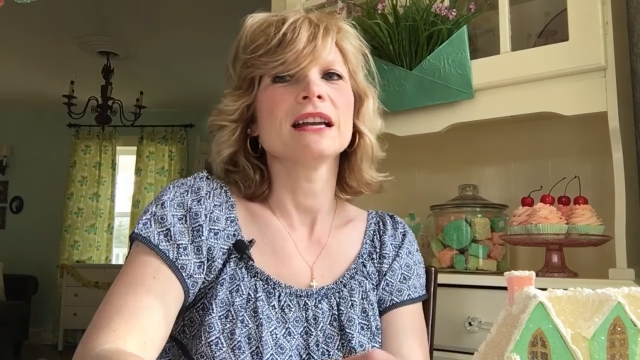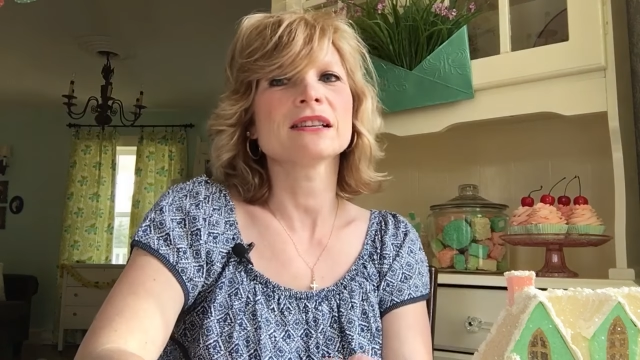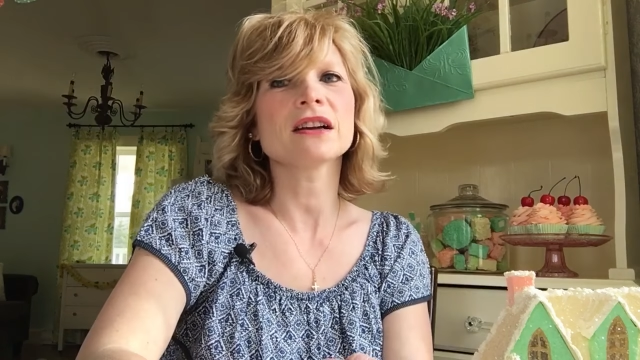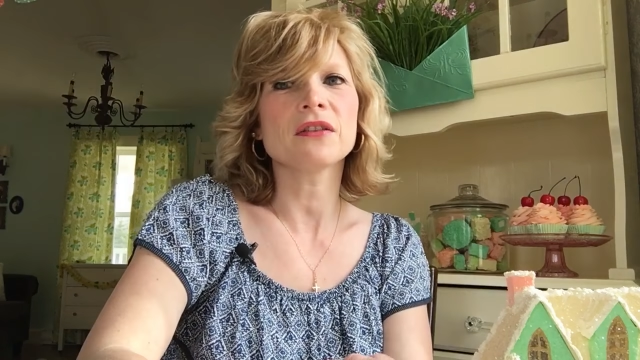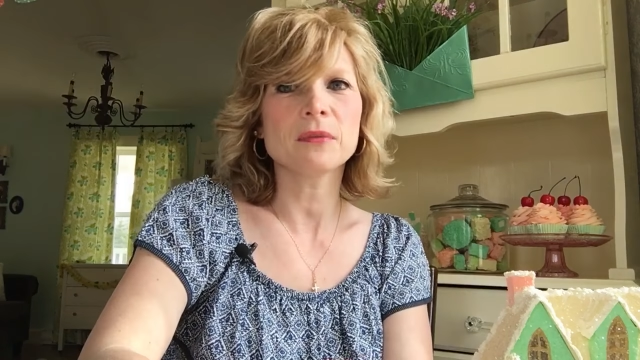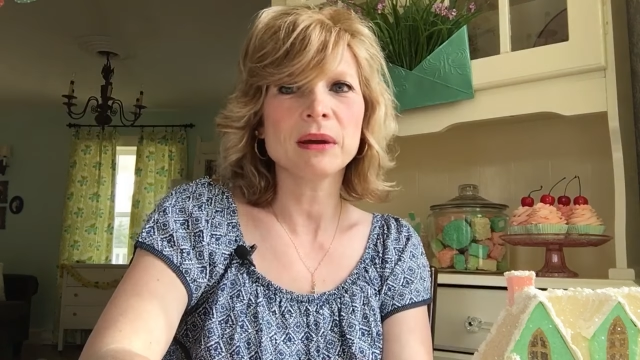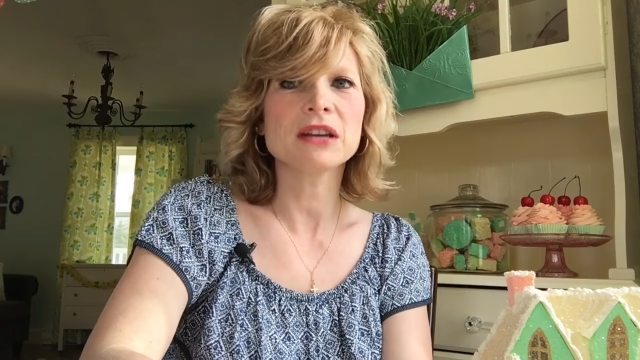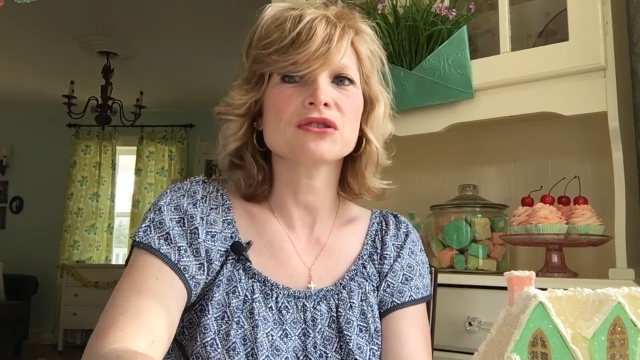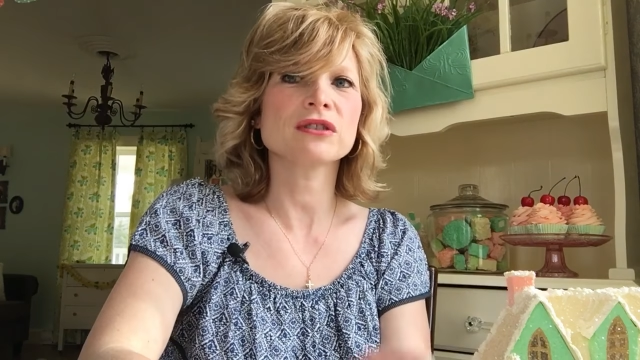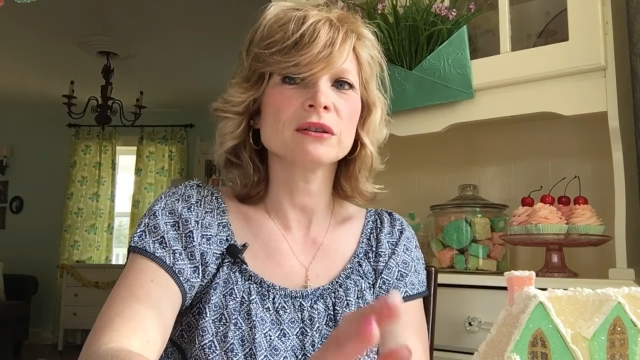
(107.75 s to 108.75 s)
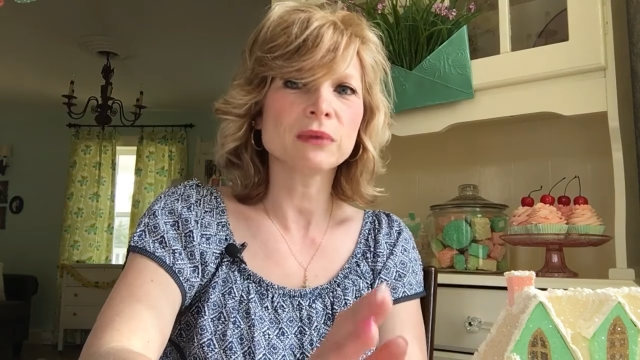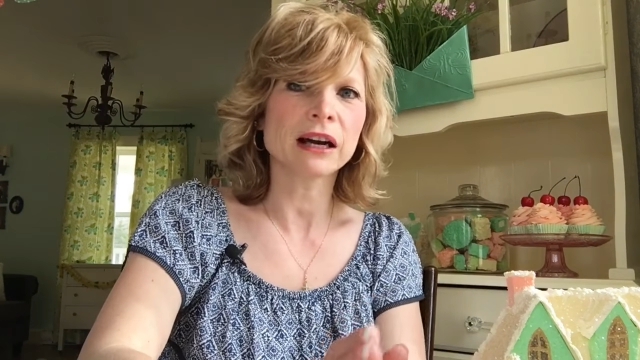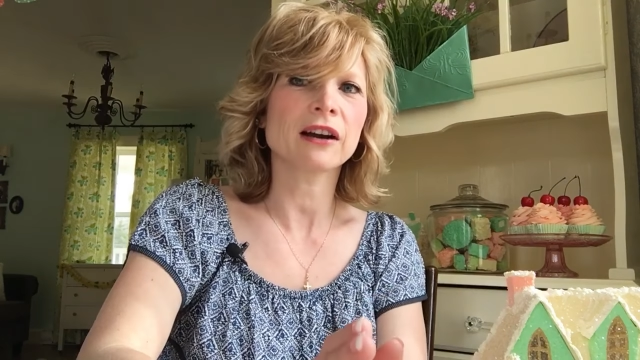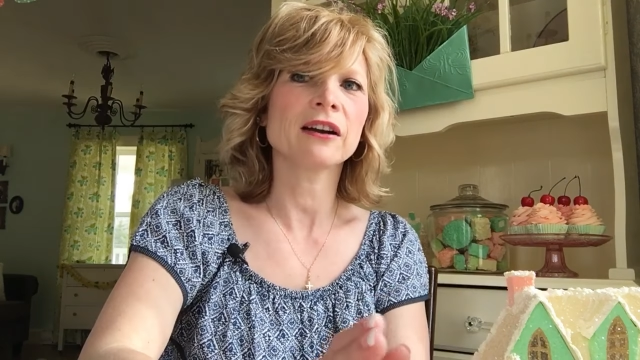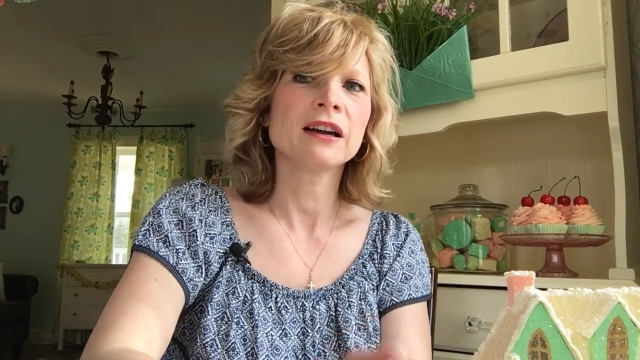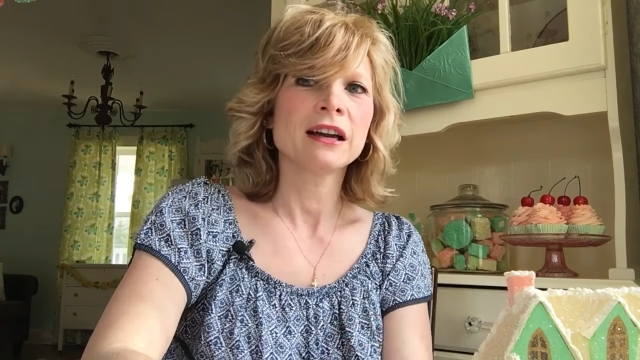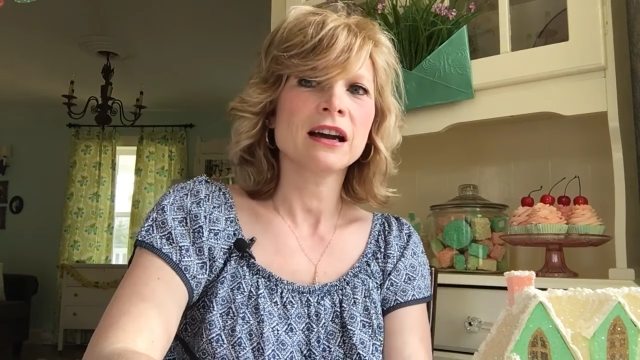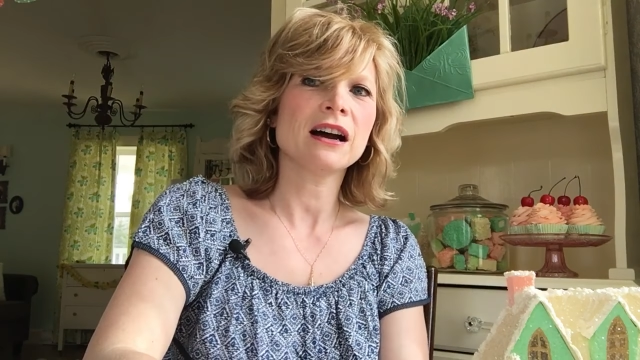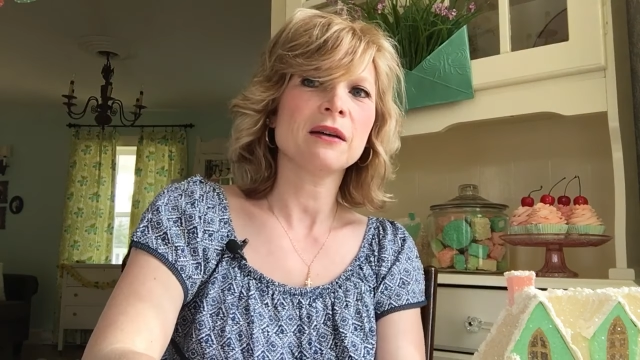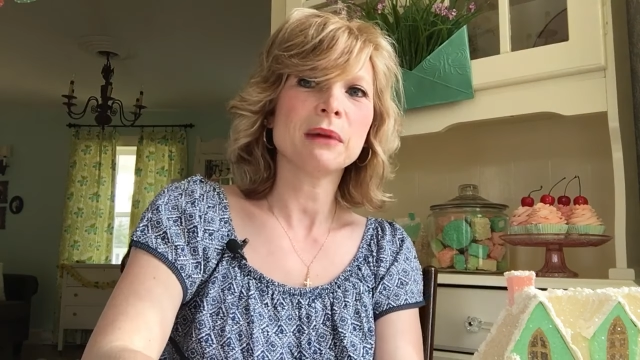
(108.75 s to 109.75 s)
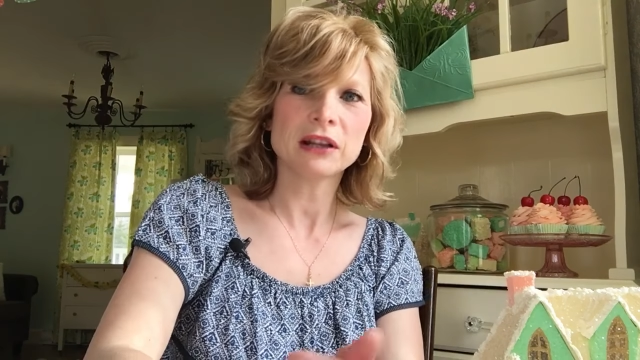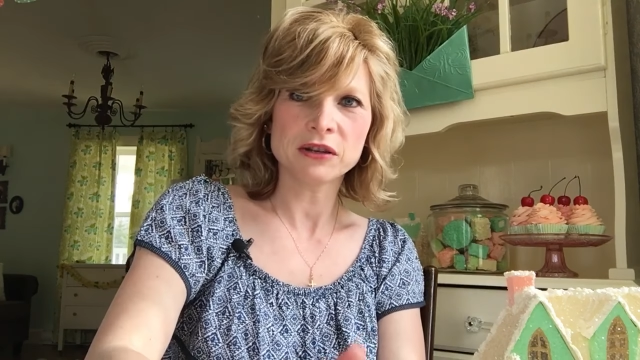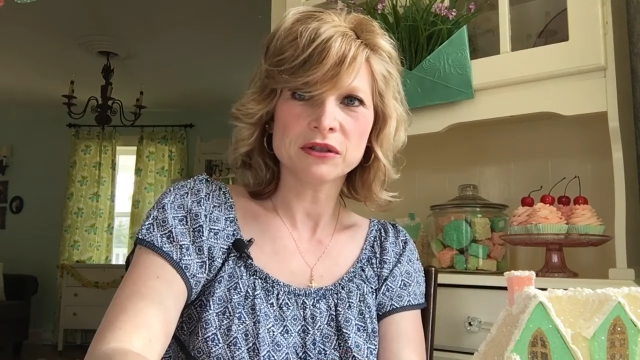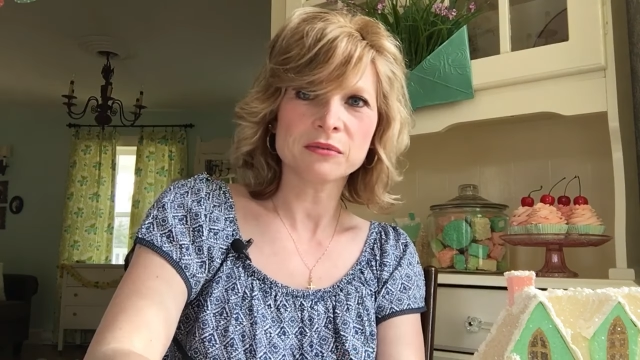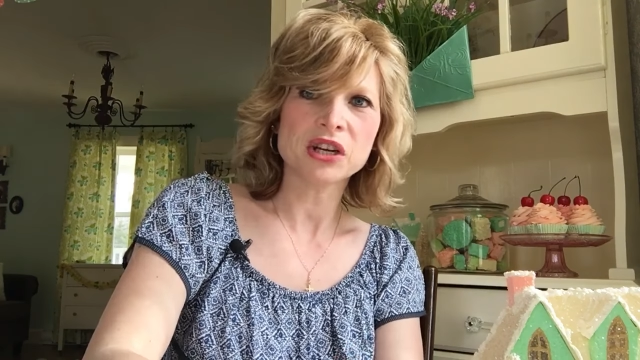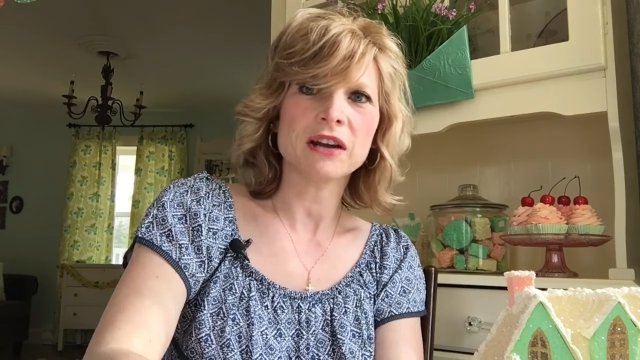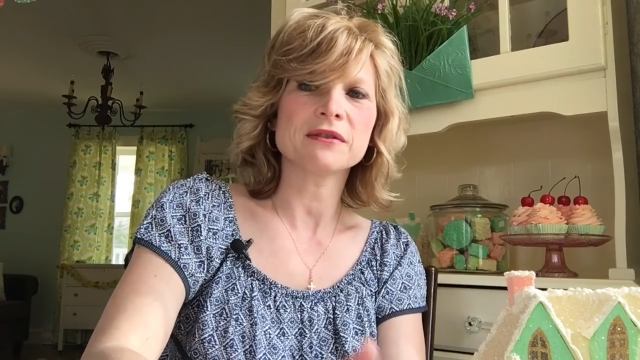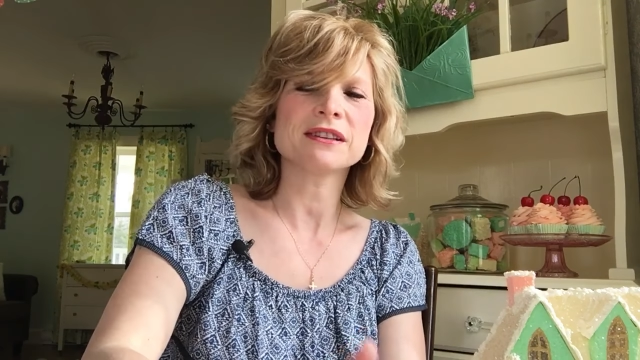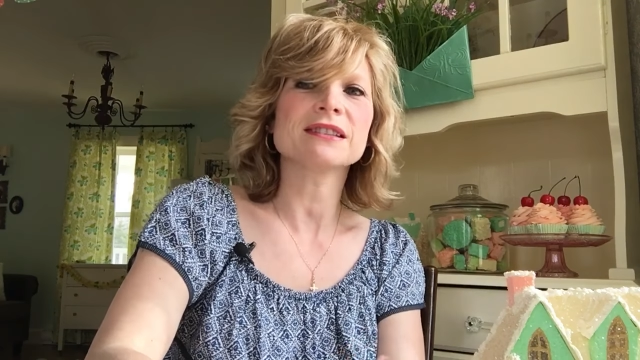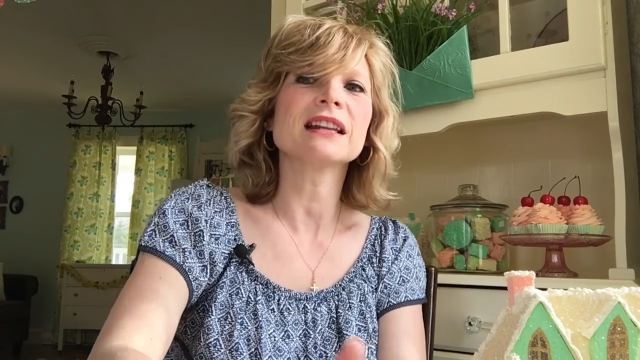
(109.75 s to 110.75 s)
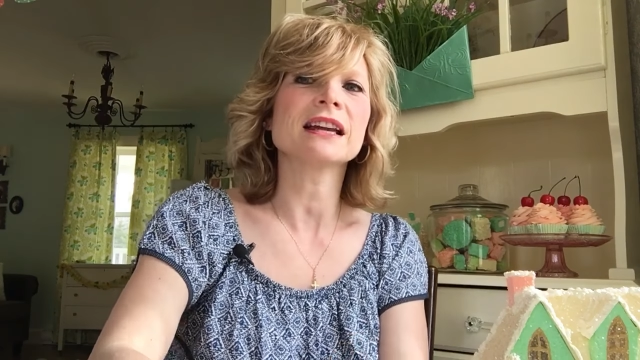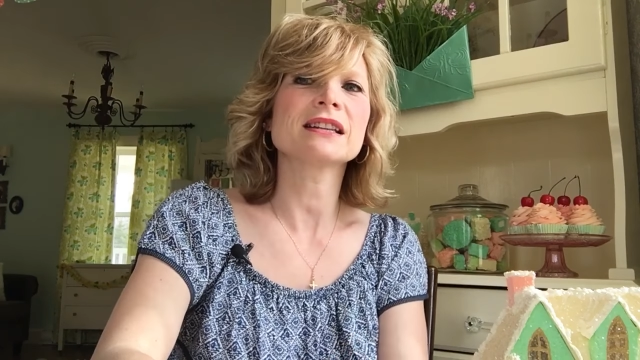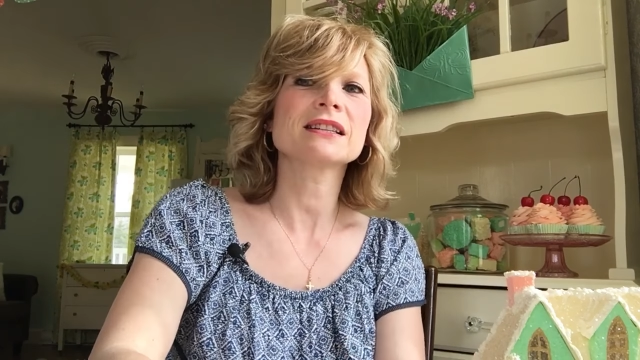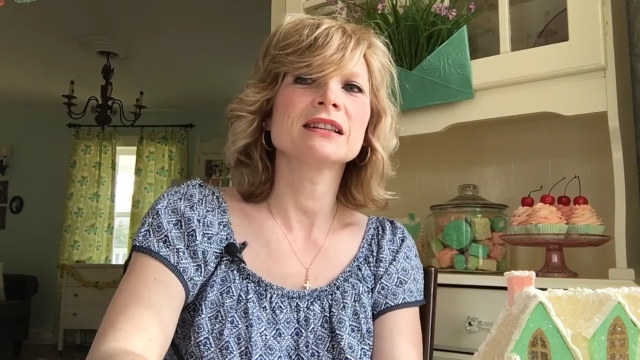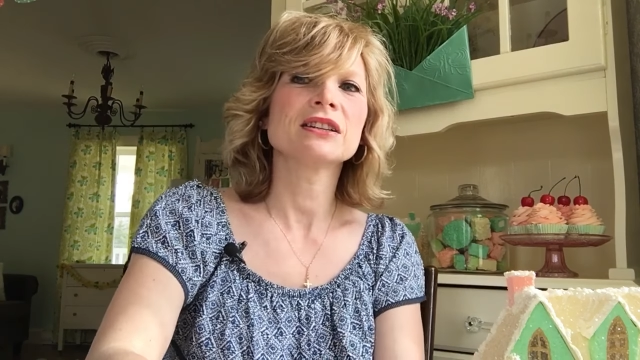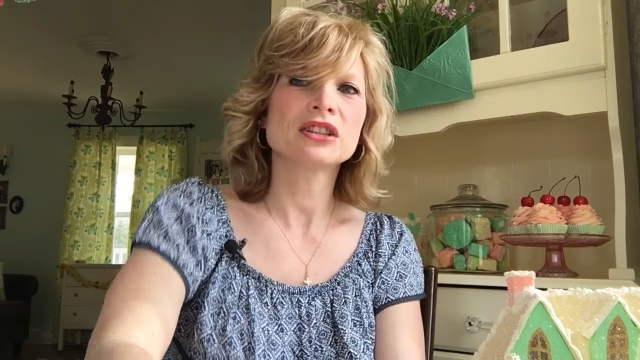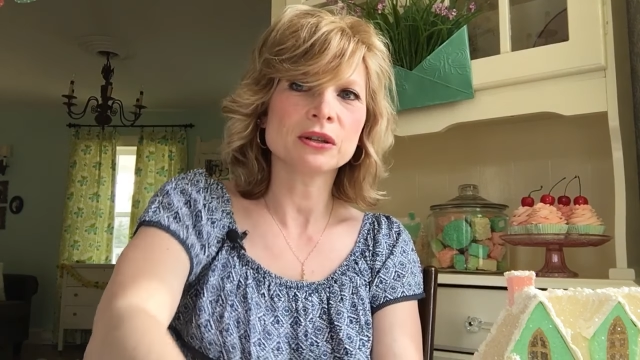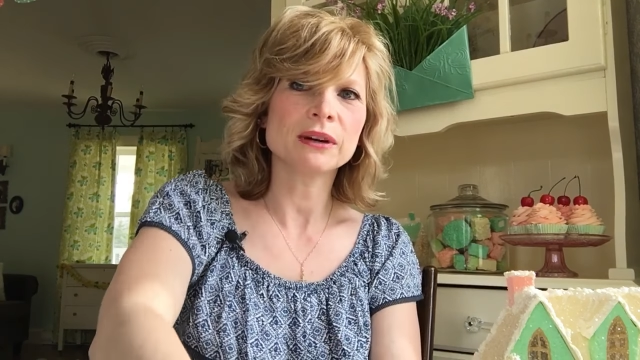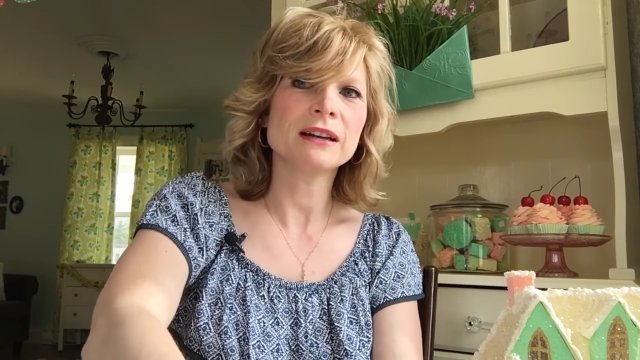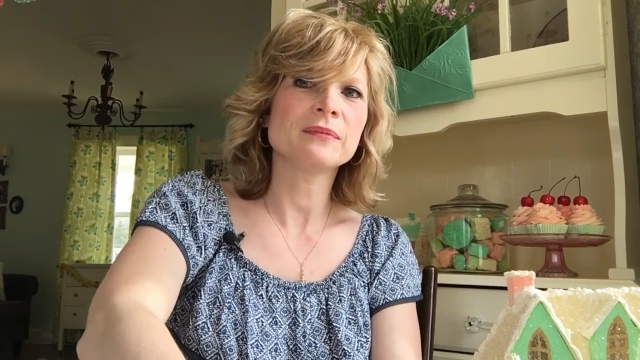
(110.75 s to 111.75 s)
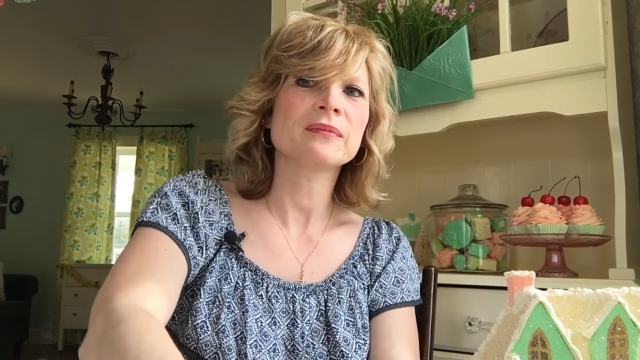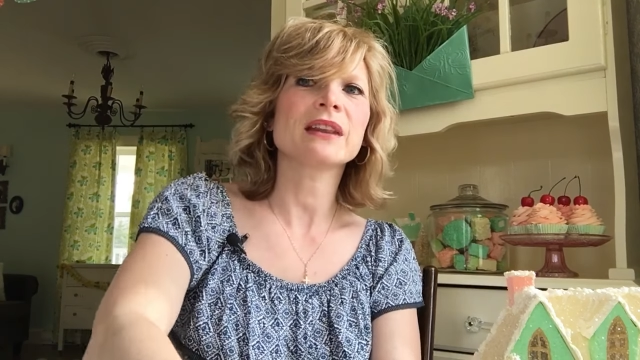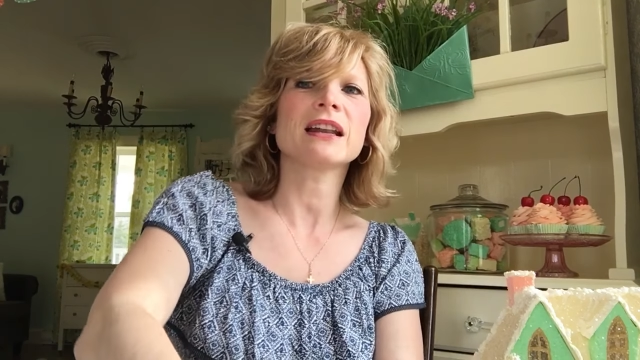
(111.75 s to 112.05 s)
and it's called The Pink Tree, where my YouTube channel is linked to it.